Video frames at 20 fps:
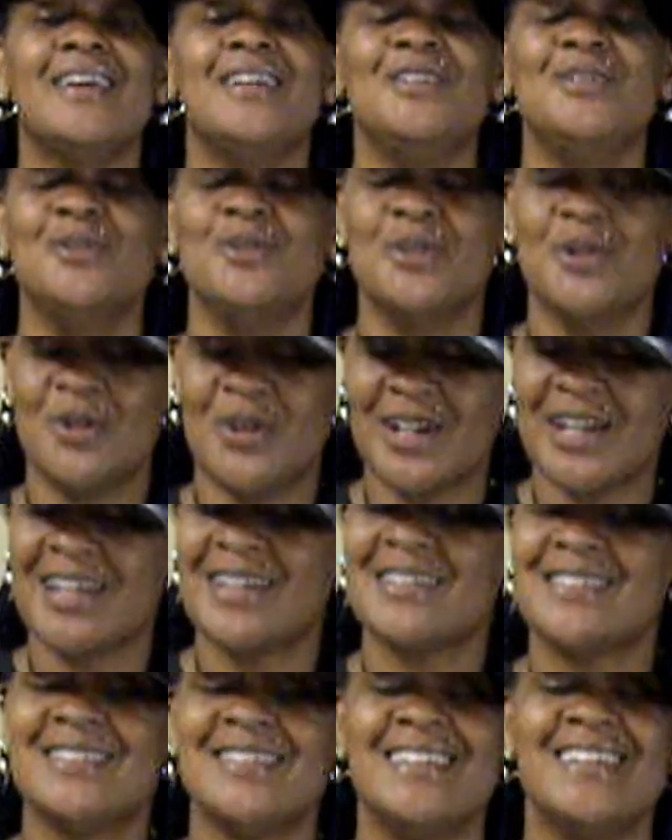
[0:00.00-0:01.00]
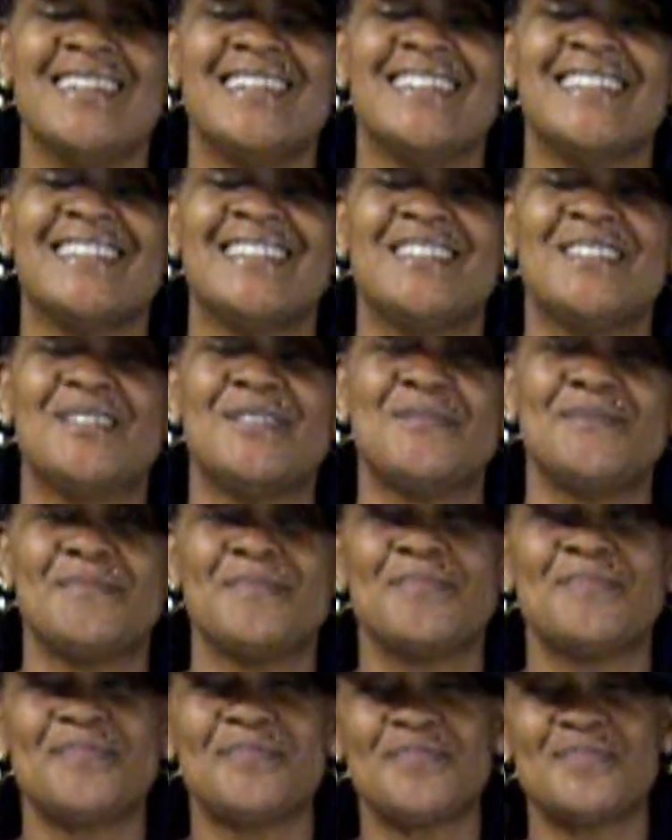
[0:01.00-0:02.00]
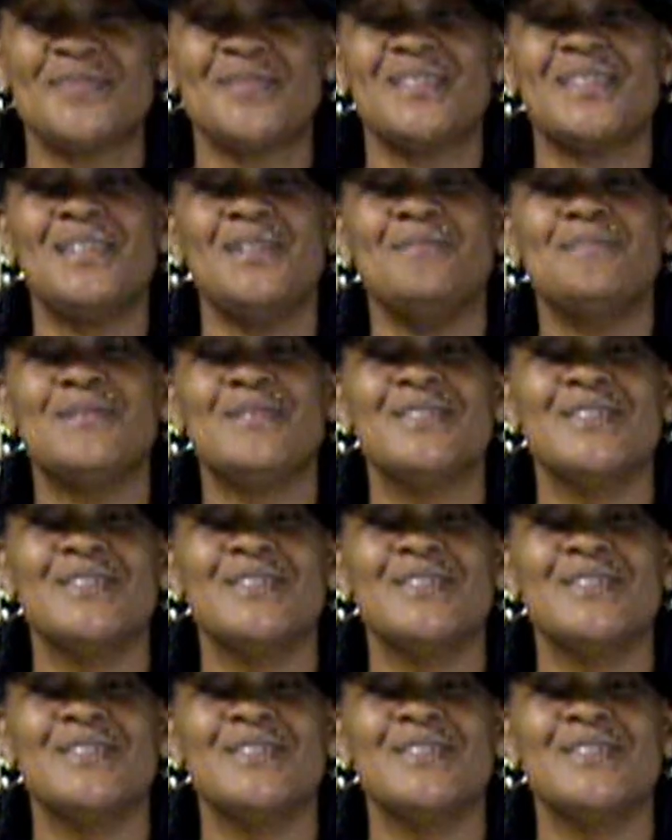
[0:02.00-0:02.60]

and you know I gotta say it, keep